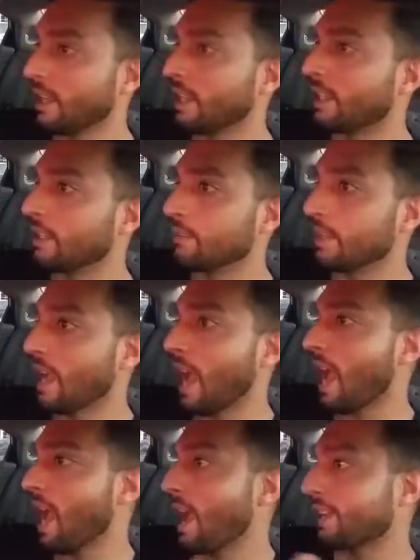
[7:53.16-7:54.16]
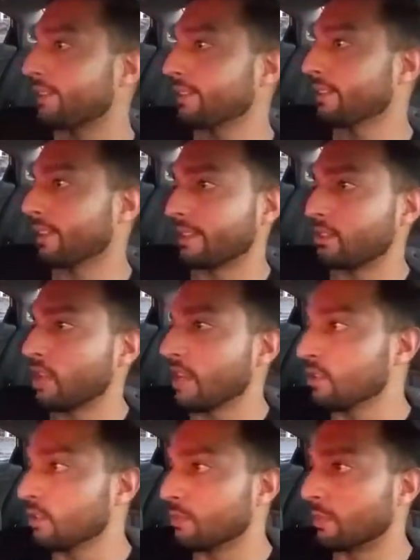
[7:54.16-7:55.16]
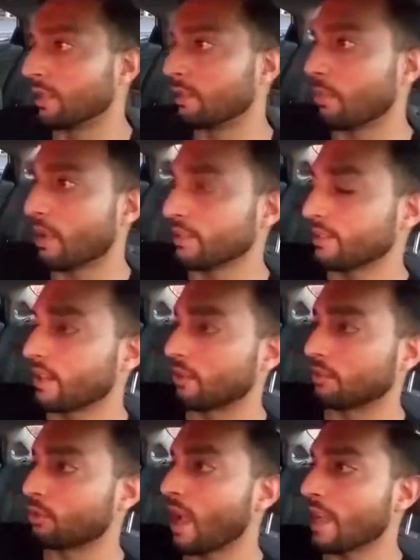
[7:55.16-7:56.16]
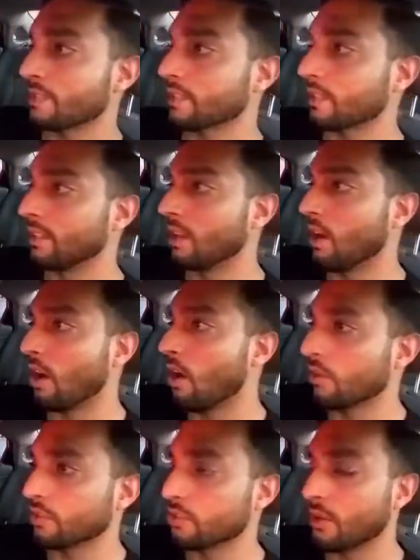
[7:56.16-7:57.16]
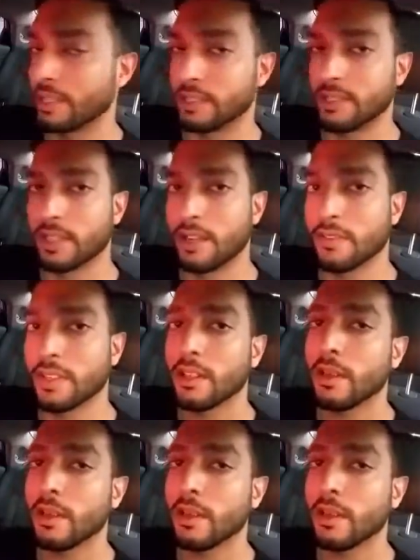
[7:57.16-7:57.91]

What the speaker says: it can be hacked, the exchanges bring the price down drastically, all this crazy stuff.